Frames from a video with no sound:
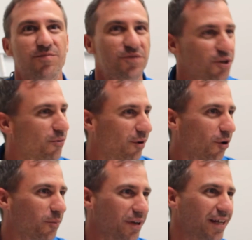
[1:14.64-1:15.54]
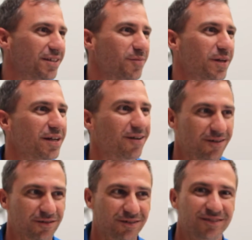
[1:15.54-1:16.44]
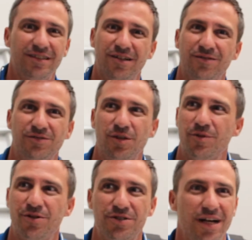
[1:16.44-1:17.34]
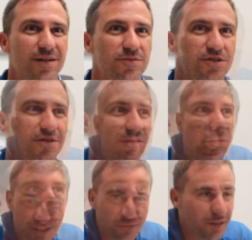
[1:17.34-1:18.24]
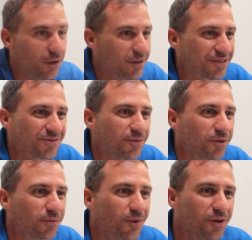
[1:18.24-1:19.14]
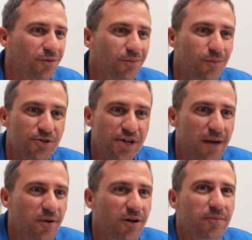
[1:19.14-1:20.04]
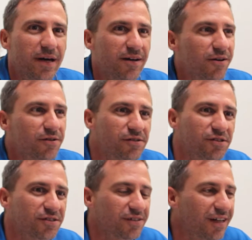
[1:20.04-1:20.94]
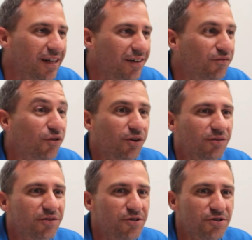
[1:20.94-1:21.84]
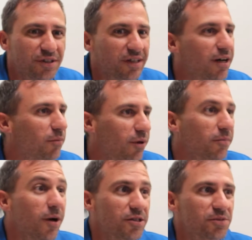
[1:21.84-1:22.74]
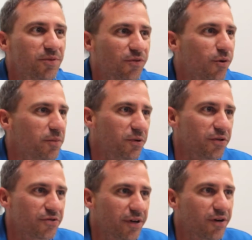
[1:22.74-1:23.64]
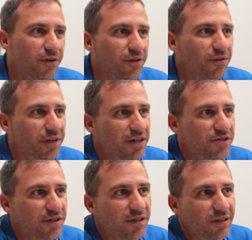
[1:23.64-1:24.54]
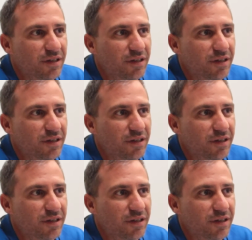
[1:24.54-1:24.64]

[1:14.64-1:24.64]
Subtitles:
So we're hoping to get them in here, some of those times. We always we'll shop our competitors for usually a couple of months before we pull the trigger on a location.